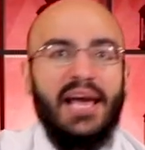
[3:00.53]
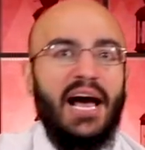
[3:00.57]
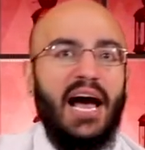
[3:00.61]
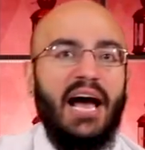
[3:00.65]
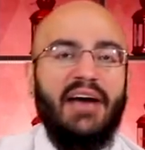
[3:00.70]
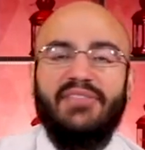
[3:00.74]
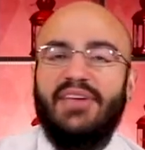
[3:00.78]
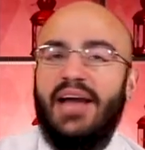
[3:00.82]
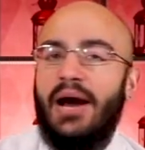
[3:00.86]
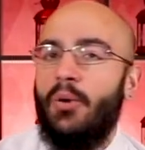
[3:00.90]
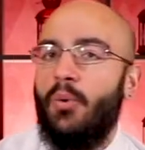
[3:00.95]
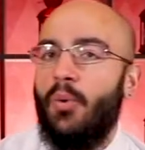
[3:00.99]

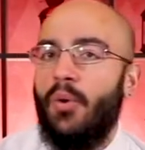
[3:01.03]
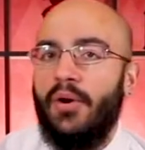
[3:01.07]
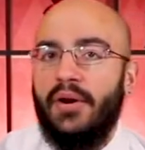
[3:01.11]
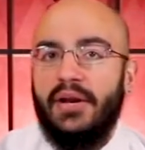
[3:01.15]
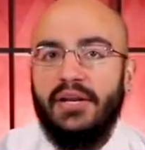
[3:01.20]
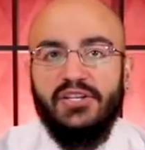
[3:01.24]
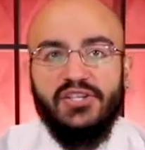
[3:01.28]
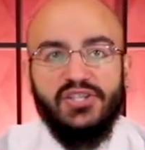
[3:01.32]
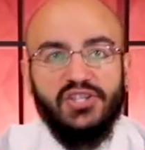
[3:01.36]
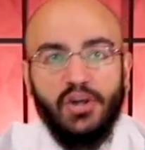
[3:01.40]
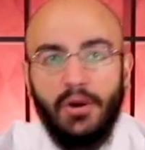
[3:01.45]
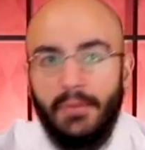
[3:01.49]
I've got work
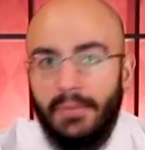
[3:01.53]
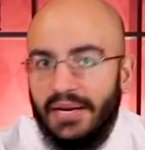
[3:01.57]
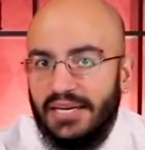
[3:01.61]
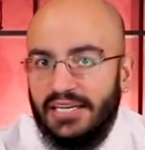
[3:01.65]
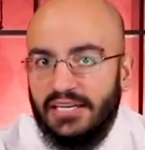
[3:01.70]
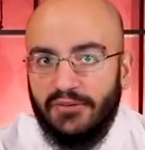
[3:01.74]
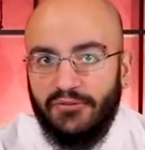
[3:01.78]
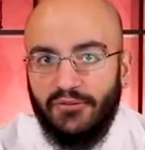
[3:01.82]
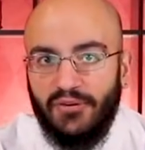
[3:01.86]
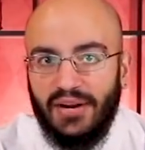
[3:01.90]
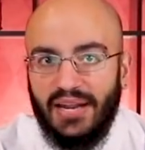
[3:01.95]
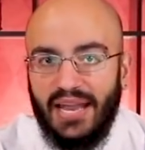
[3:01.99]
in so many
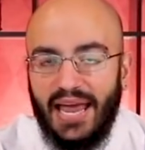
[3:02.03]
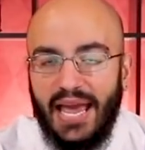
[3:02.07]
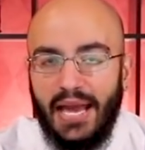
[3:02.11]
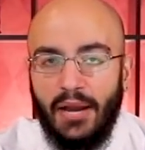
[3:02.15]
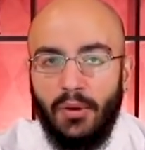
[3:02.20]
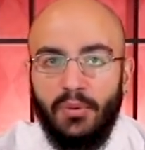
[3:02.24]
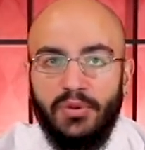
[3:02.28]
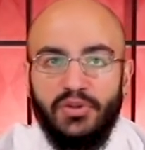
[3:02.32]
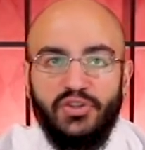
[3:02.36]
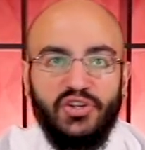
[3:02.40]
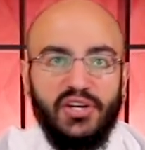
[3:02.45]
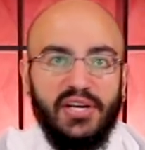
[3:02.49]
different
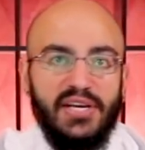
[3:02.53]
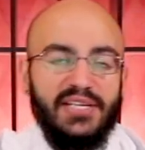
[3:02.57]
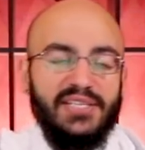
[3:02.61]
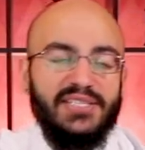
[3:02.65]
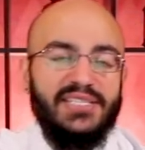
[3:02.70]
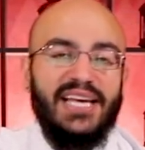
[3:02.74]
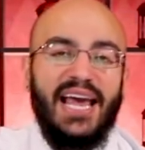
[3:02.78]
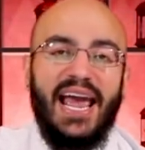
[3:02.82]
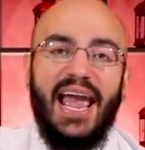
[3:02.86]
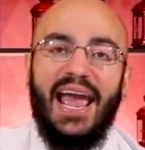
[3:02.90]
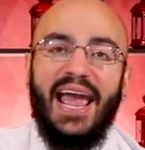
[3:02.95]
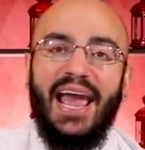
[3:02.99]

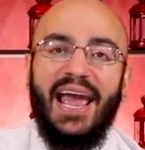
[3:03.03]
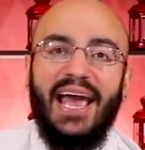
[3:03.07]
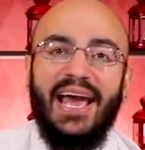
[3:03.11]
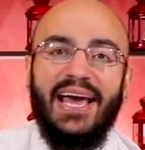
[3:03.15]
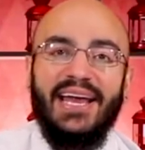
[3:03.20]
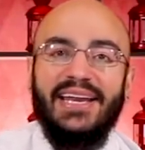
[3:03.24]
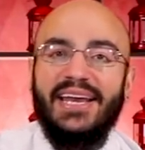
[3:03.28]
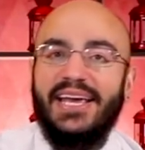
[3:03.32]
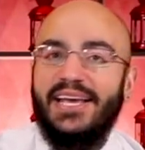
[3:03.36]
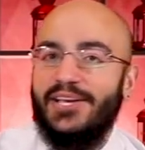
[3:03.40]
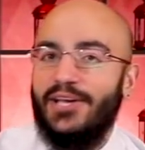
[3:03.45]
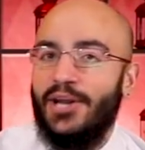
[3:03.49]
languages.
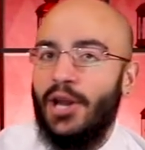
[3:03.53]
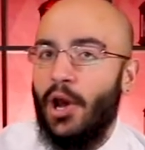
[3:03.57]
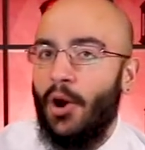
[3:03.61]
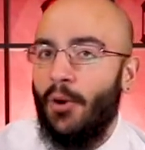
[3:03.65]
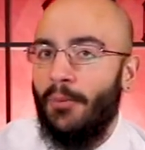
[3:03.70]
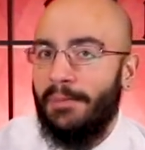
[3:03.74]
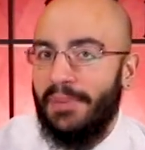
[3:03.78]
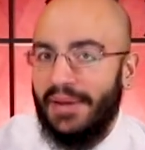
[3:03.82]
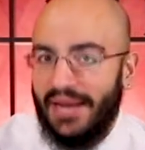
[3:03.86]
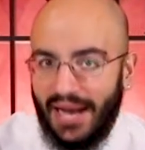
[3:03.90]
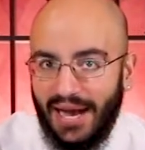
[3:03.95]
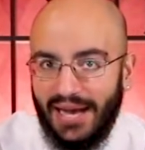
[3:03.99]
And, you know,
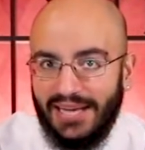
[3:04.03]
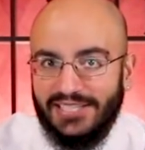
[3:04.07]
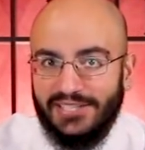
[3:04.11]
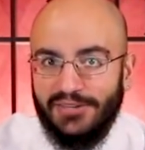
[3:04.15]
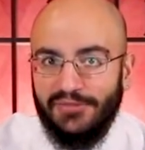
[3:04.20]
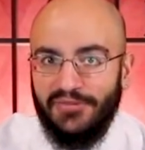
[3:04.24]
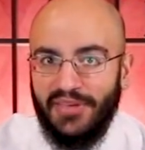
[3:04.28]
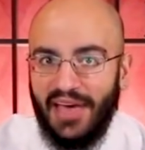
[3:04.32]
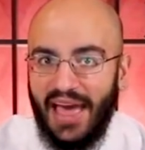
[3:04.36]
because of